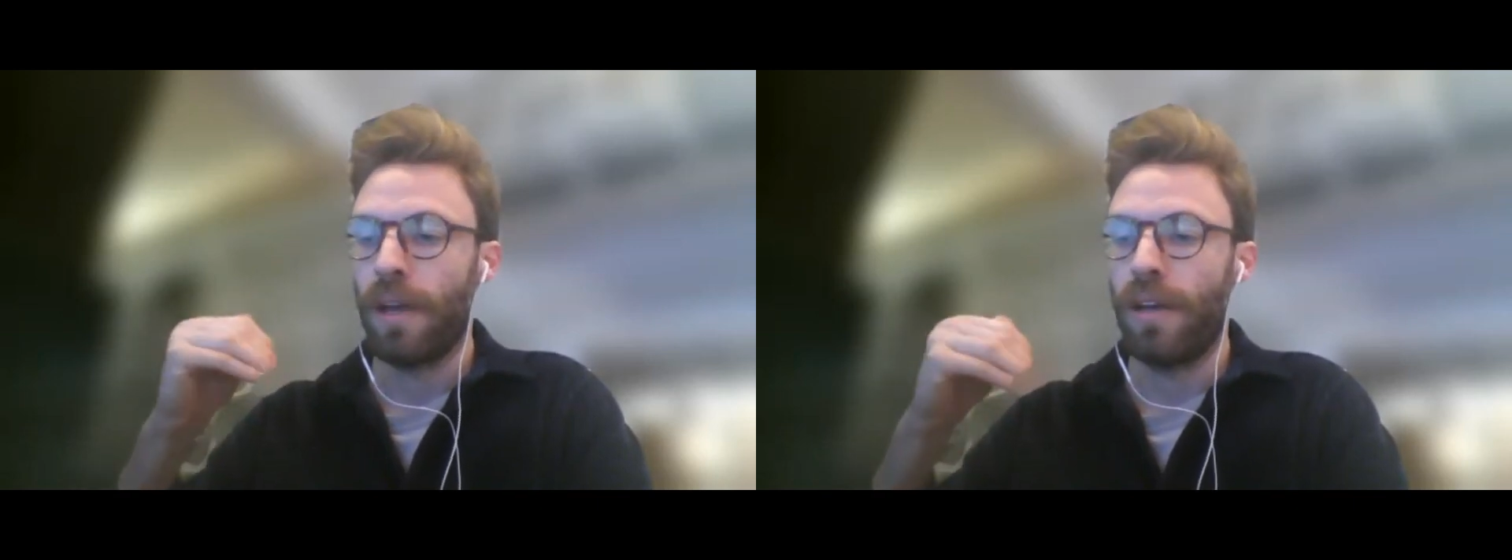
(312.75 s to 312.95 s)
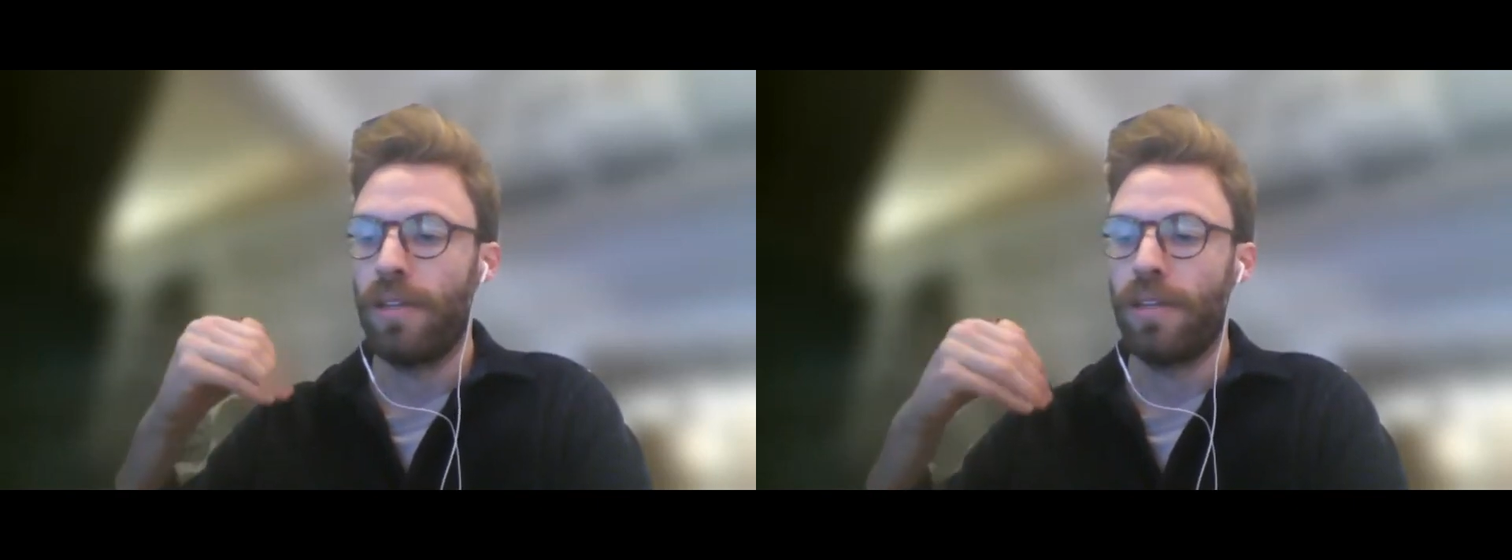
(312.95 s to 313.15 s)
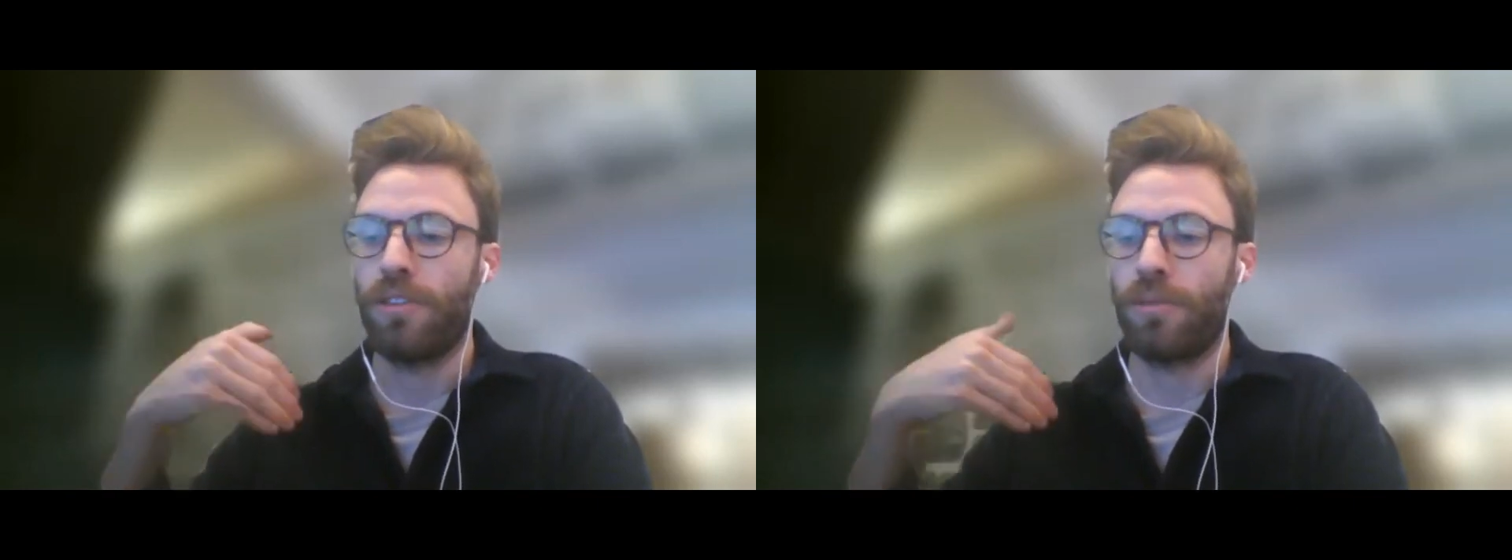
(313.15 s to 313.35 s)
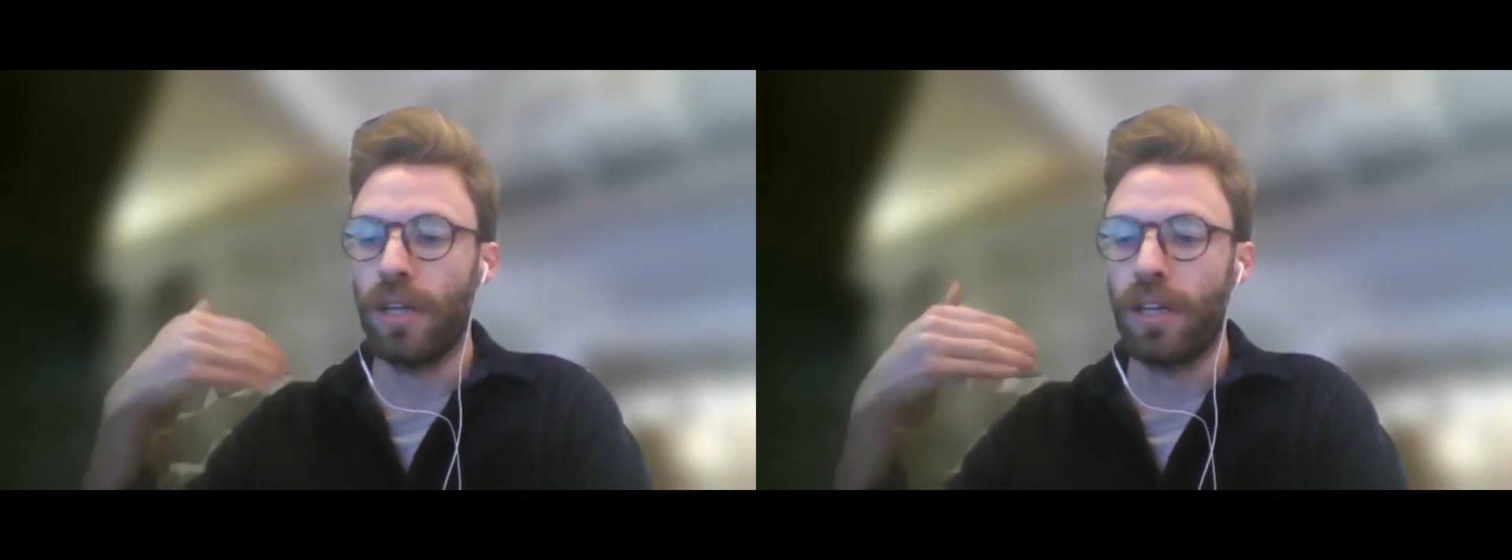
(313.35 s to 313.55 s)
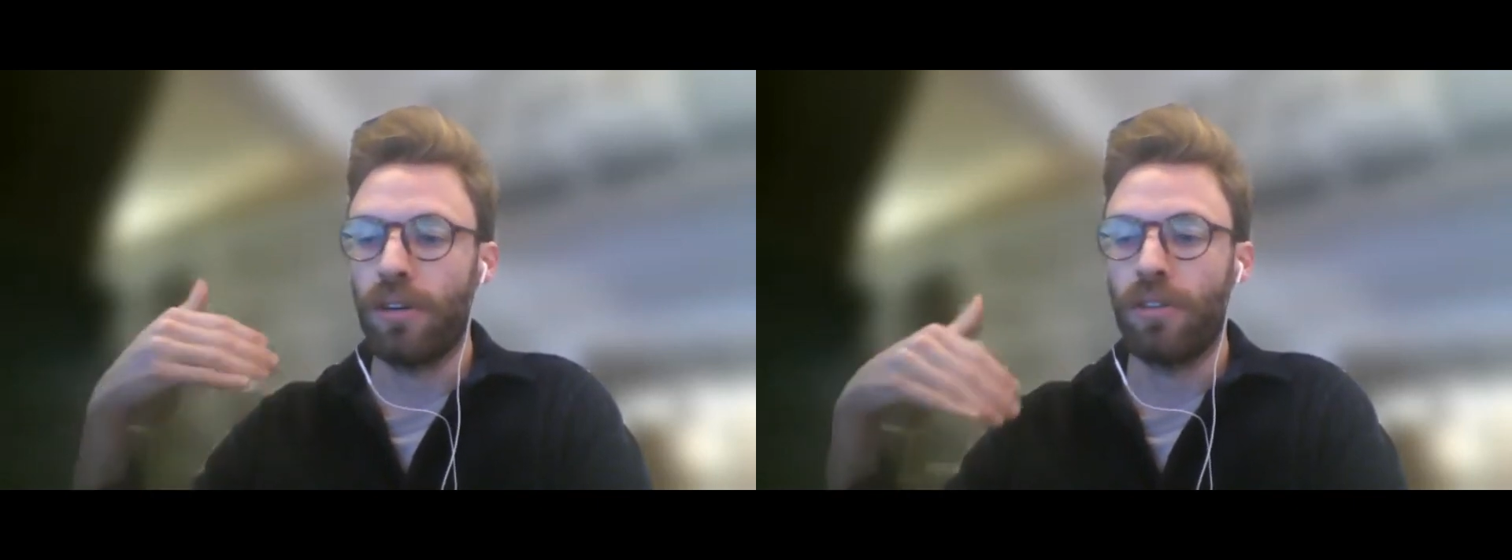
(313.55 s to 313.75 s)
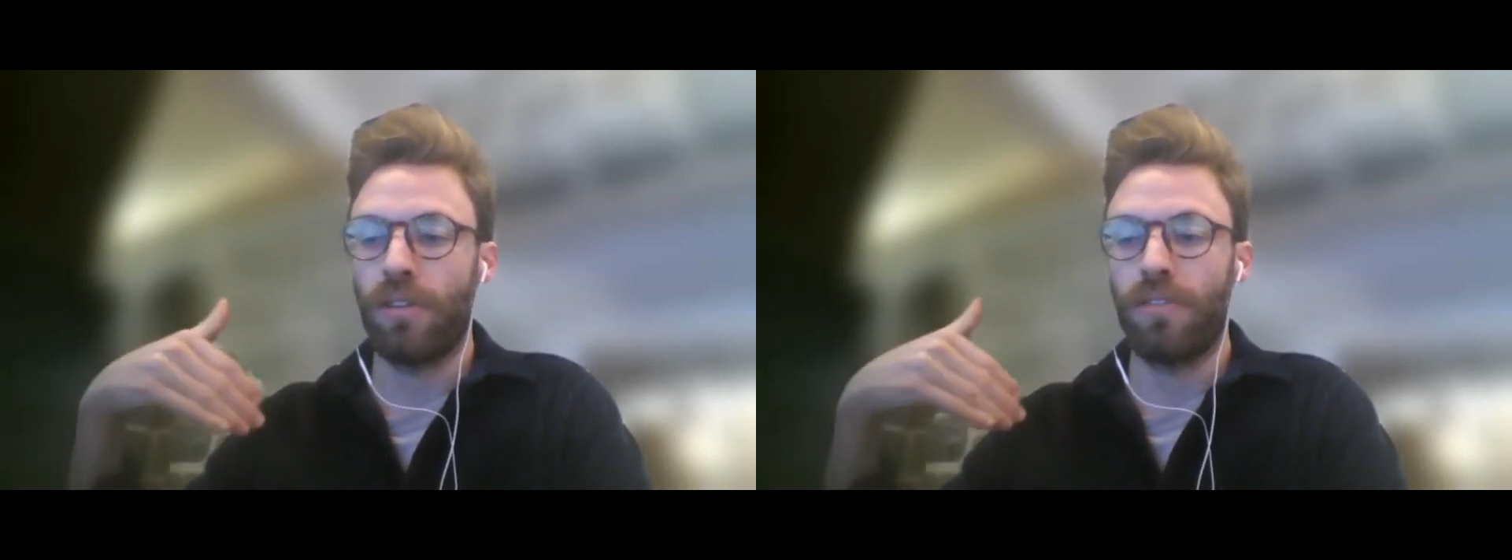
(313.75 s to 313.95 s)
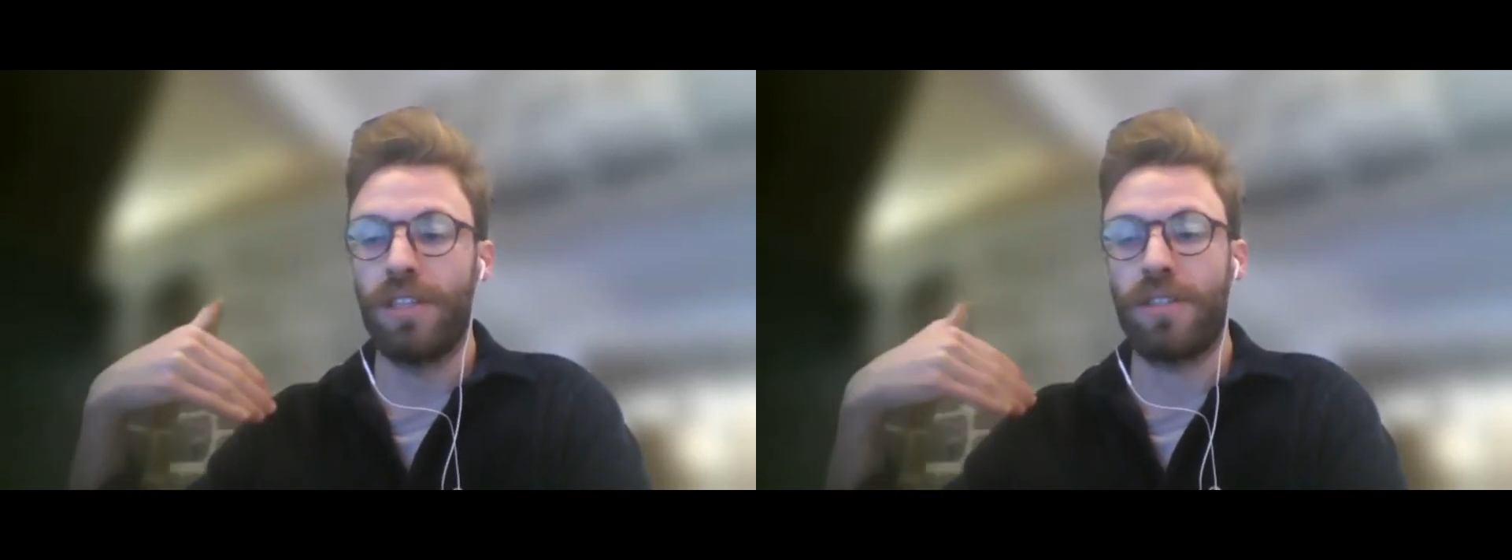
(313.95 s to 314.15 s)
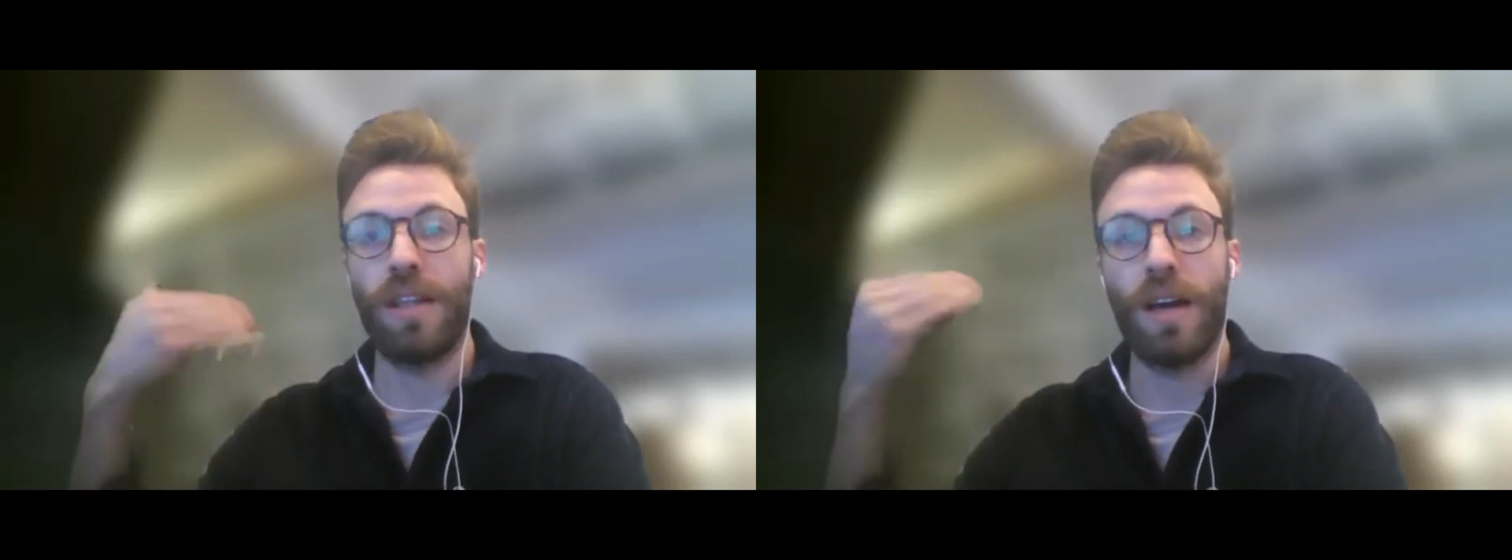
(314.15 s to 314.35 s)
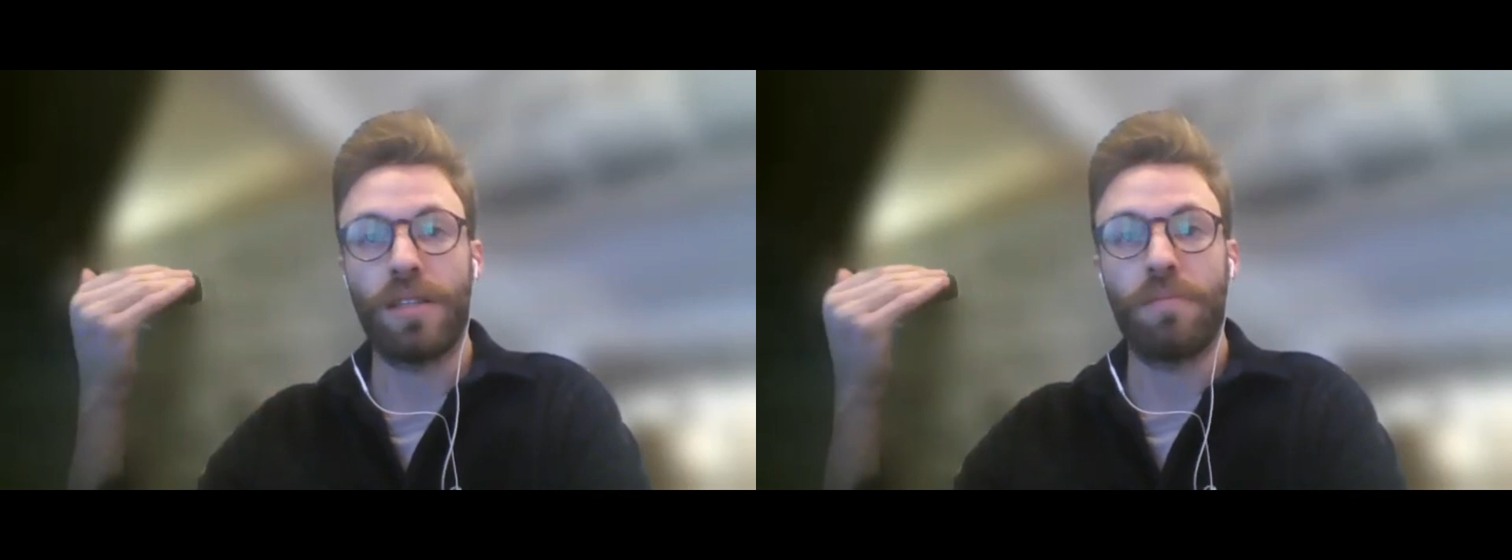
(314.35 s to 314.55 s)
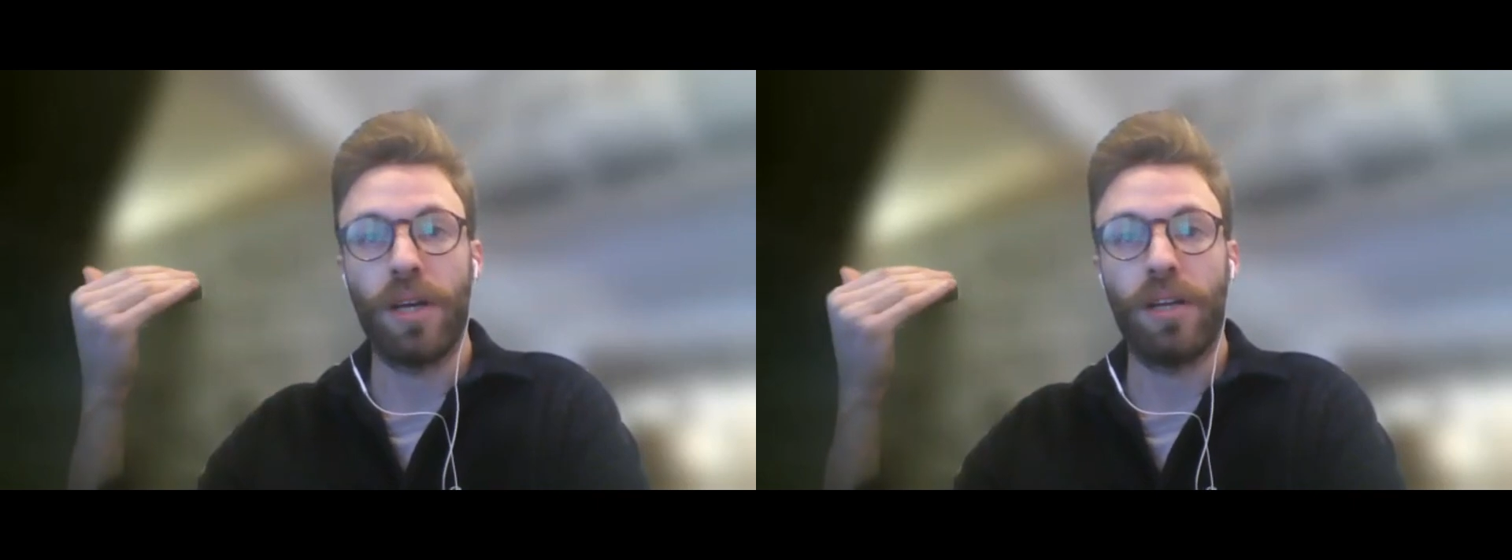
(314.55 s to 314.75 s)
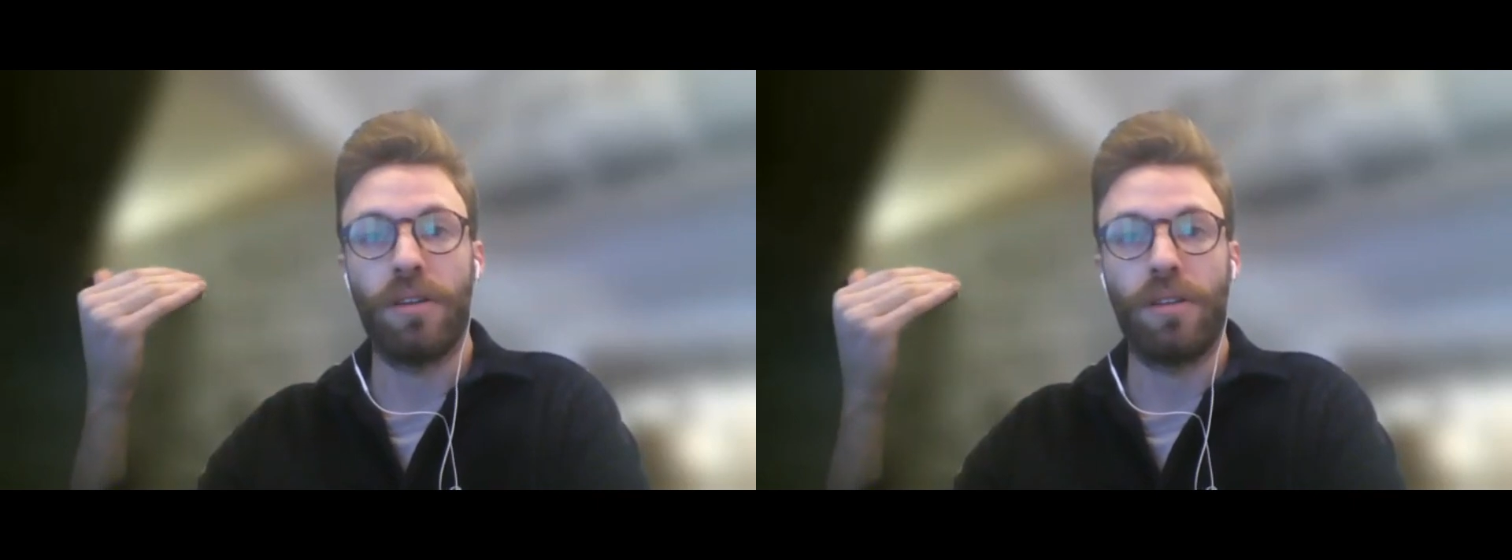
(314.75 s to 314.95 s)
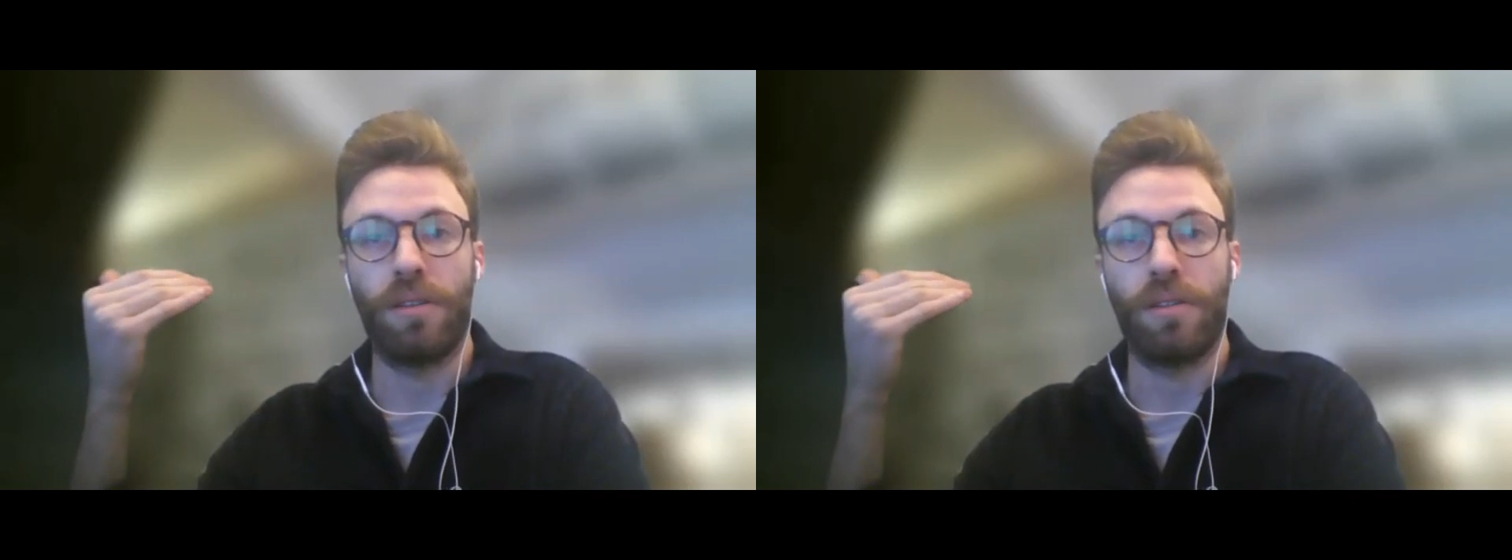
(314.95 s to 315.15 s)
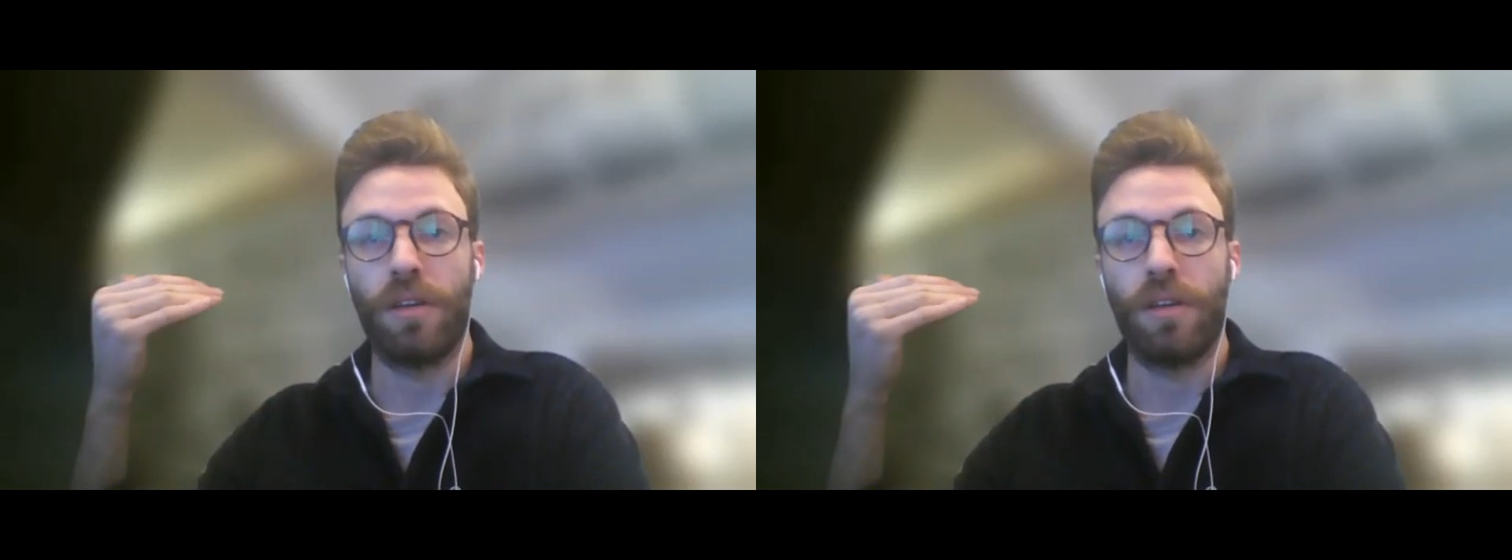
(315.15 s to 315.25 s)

And it's a record of this last period